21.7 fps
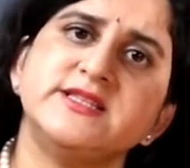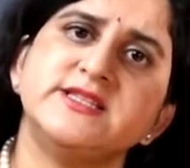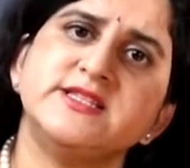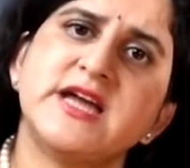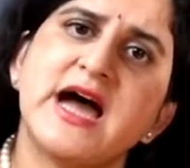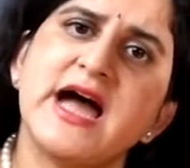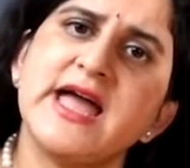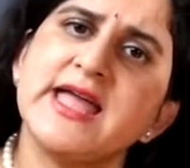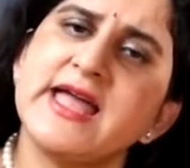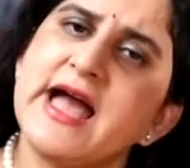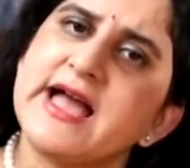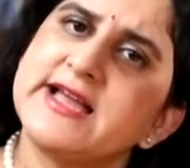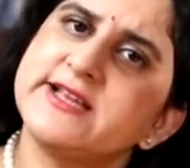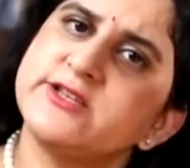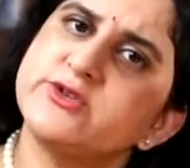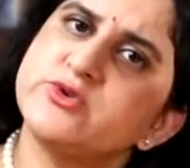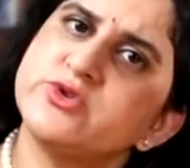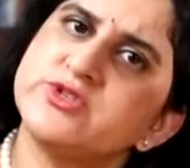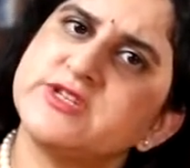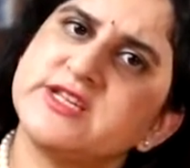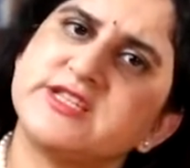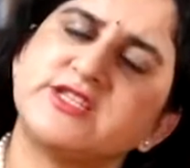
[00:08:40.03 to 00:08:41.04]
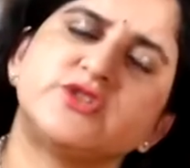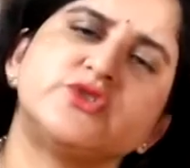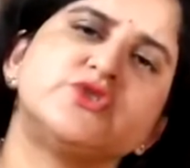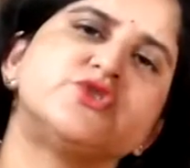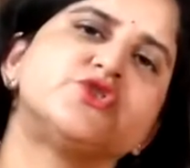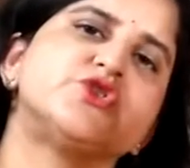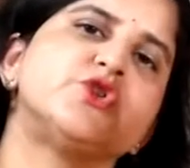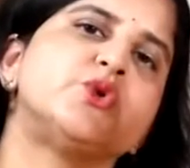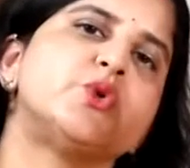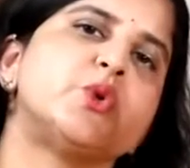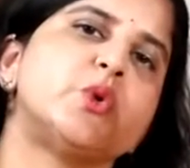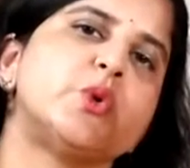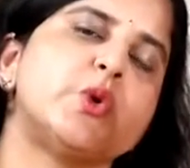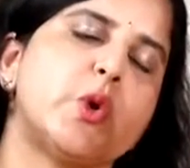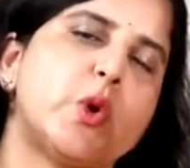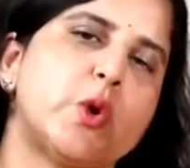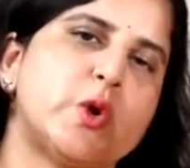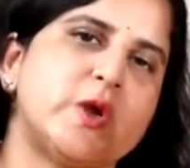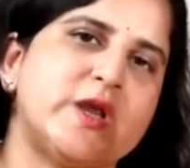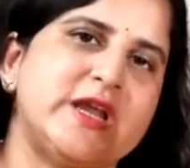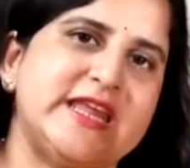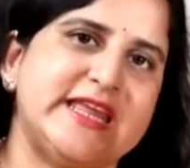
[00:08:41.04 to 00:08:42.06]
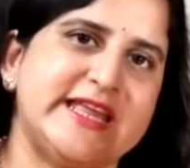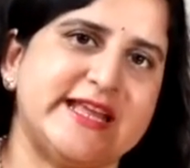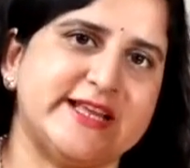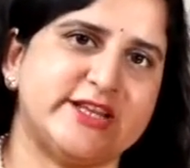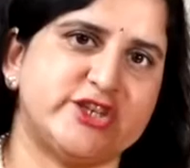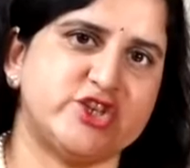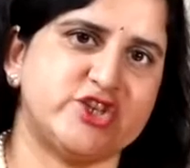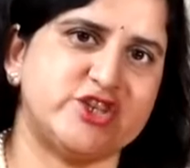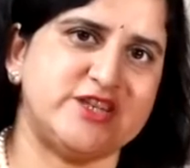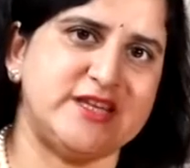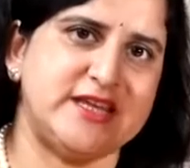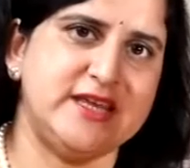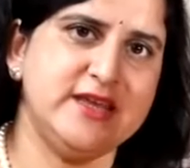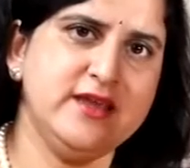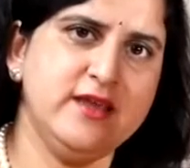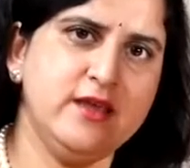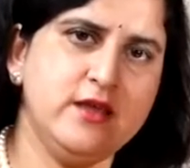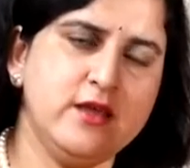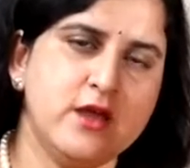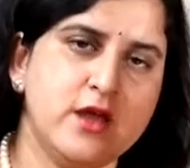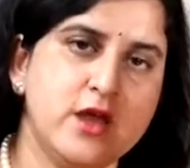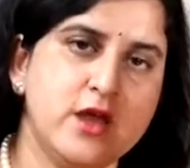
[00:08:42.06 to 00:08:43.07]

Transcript: Dihydrotestosterone or DHT